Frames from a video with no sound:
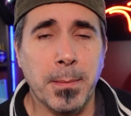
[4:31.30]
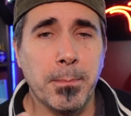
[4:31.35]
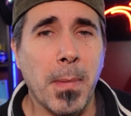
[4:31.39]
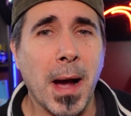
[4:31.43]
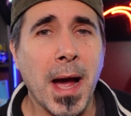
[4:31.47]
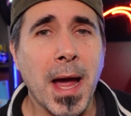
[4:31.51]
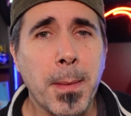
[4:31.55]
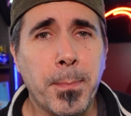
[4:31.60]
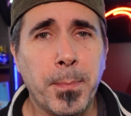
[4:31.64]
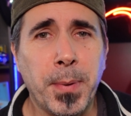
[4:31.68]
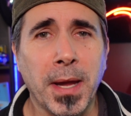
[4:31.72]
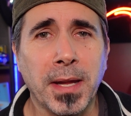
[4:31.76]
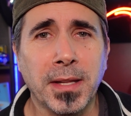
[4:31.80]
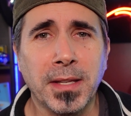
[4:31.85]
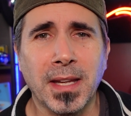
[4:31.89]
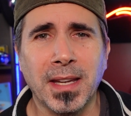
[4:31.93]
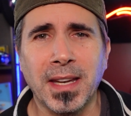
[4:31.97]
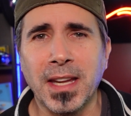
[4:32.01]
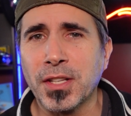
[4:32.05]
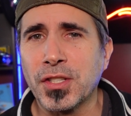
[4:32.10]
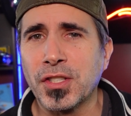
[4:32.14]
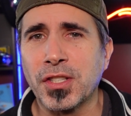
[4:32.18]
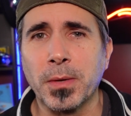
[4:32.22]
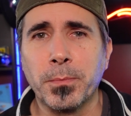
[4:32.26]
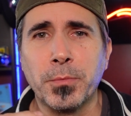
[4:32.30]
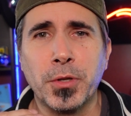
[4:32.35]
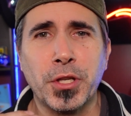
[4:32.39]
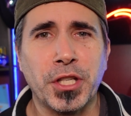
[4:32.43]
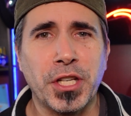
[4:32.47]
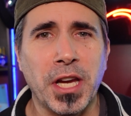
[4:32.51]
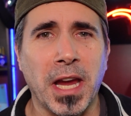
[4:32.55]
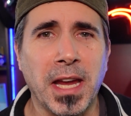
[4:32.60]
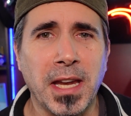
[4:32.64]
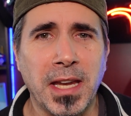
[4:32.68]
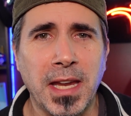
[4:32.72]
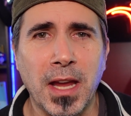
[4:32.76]
my opinion, it's some
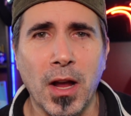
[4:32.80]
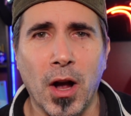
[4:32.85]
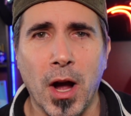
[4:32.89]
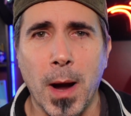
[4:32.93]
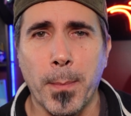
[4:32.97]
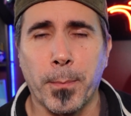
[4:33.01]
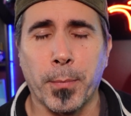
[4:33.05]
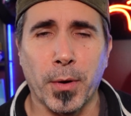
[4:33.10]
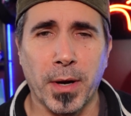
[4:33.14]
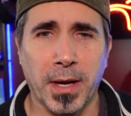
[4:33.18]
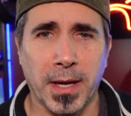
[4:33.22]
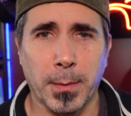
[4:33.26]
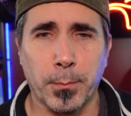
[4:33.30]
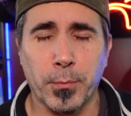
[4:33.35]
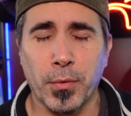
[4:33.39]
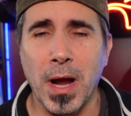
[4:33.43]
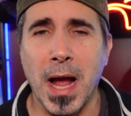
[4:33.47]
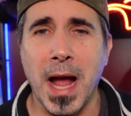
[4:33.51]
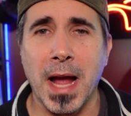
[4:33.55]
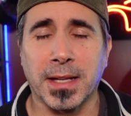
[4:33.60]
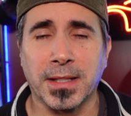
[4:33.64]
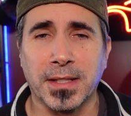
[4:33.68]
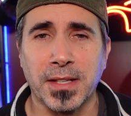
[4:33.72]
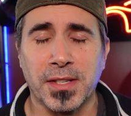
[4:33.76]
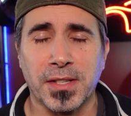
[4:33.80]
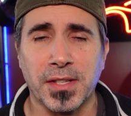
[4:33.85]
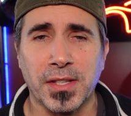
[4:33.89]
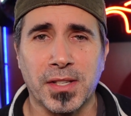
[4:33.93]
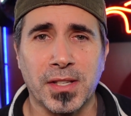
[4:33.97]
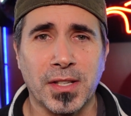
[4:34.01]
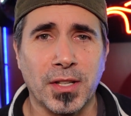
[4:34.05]
shady operating practices.